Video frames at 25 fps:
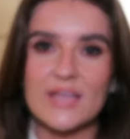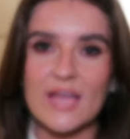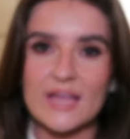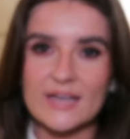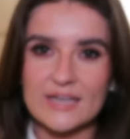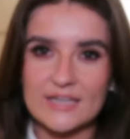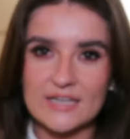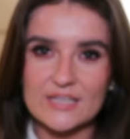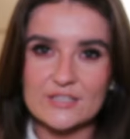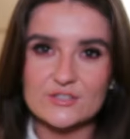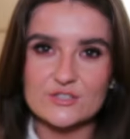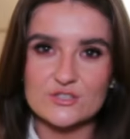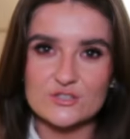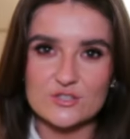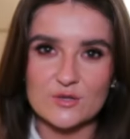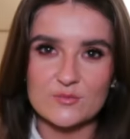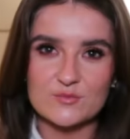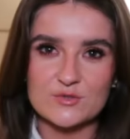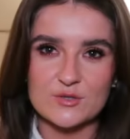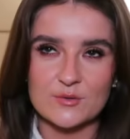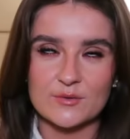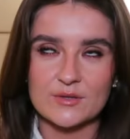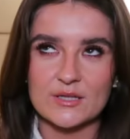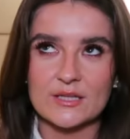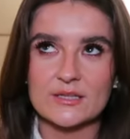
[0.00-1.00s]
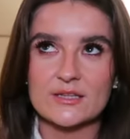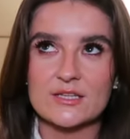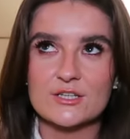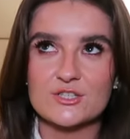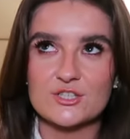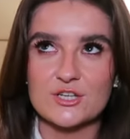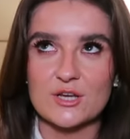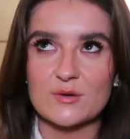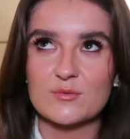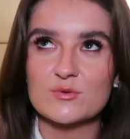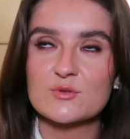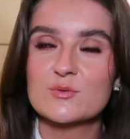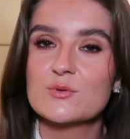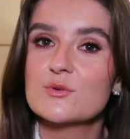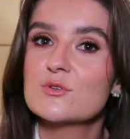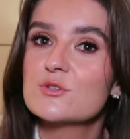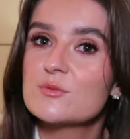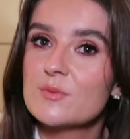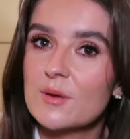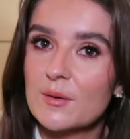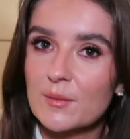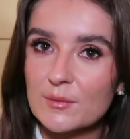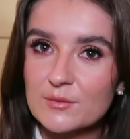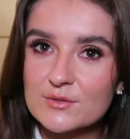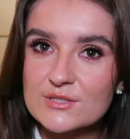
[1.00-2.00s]
and I need to stop doing that. This year was supposed to
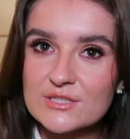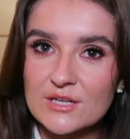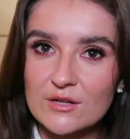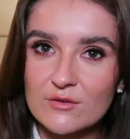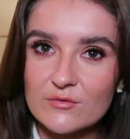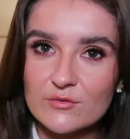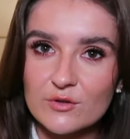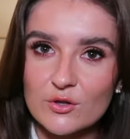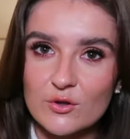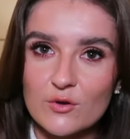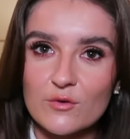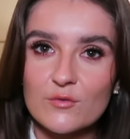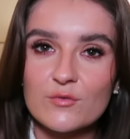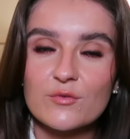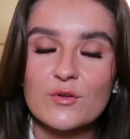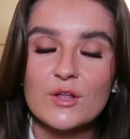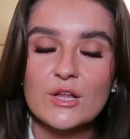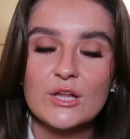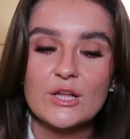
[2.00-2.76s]
be about self-love,